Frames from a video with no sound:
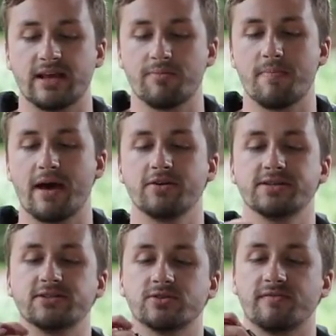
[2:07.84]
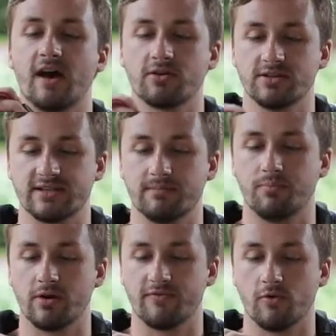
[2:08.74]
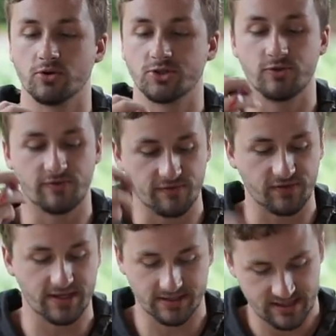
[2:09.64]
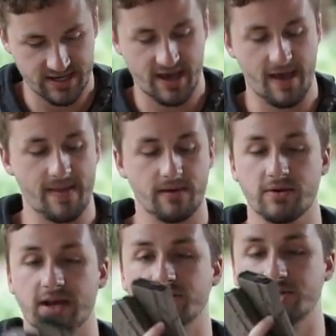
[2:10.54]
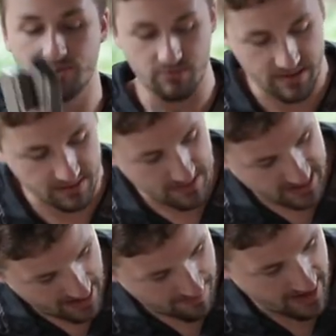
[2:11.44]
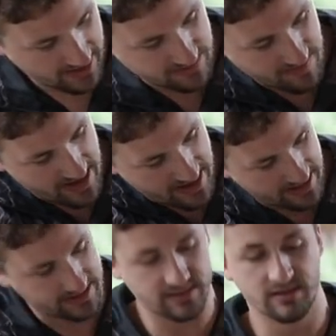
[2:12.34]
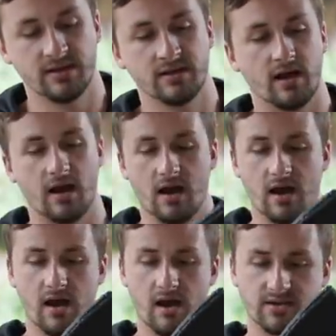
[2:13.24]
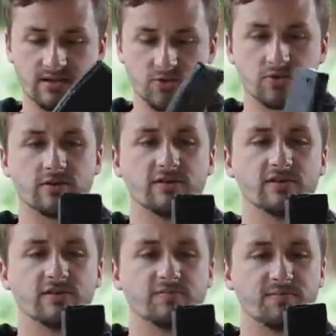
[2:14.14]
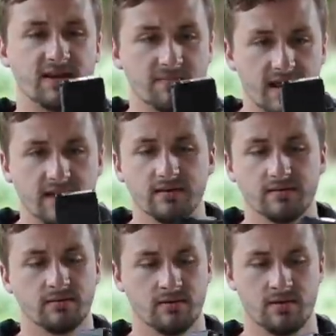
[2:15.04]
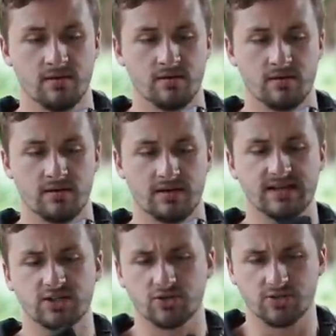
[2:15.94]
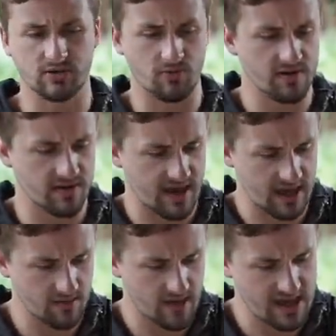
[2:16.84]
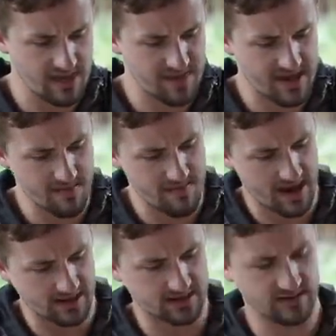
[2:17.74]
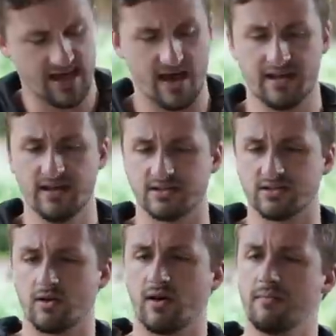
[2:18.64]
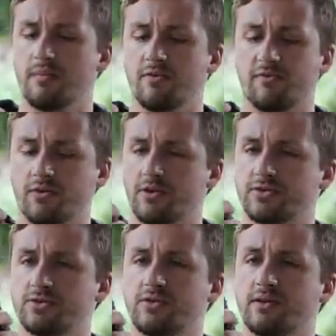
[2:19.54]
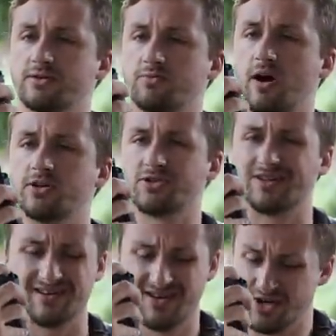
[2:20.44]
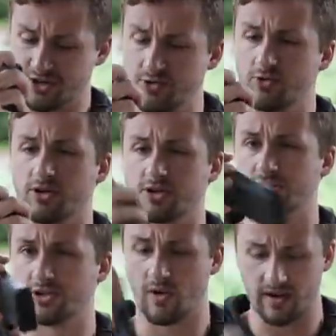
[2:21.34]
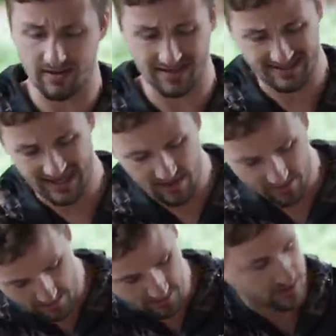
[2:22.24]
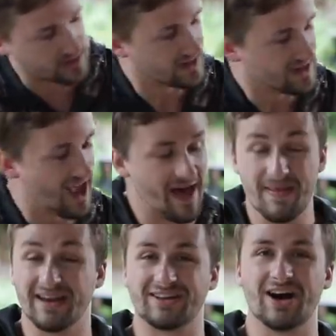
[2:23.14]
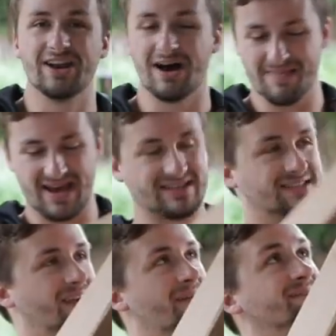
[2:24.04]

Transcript: LiPo batteries. These are the Falcon 7.4s, 250s. And then we got two Midcap Hex mags uh, some sort of PMAG. This actually looks like one of the KWA EPM mags. Yeah, it is. So I remember for those of you that watched like two collections ago, I got like 10 of those. And then gun up next.